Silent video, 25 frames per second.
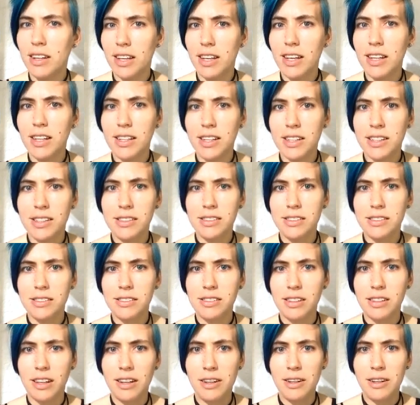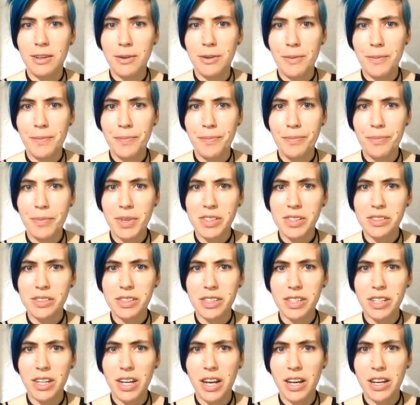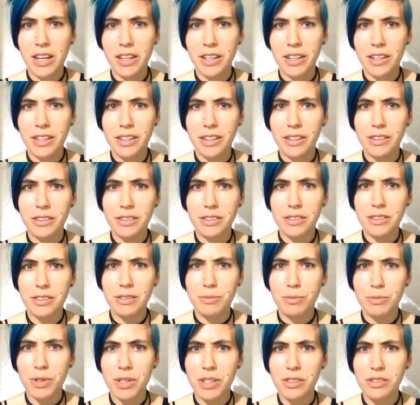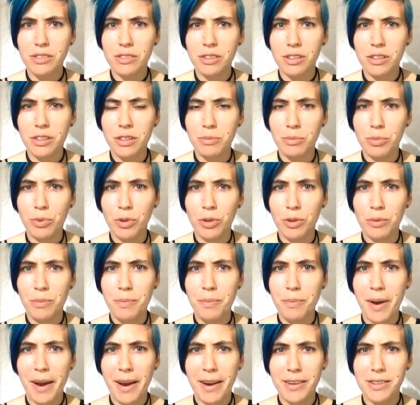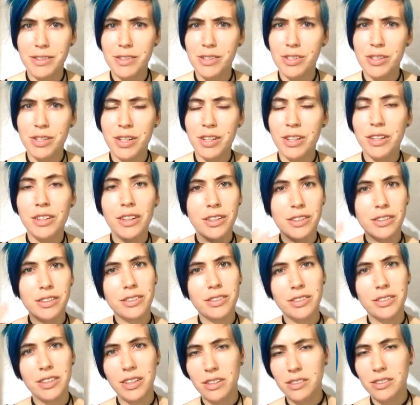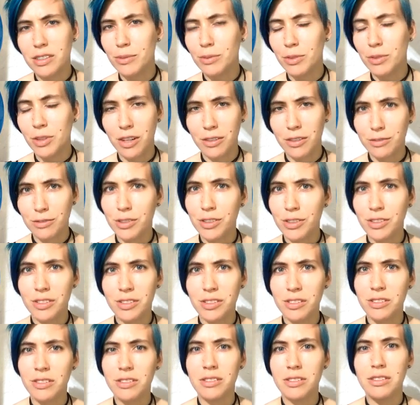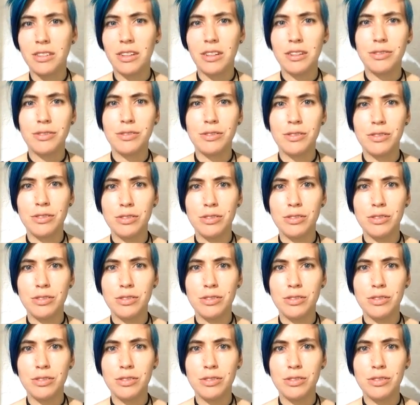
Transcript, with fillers: It is um, basically a printed circuit board badge. Like you'll see at some conferences and stuff.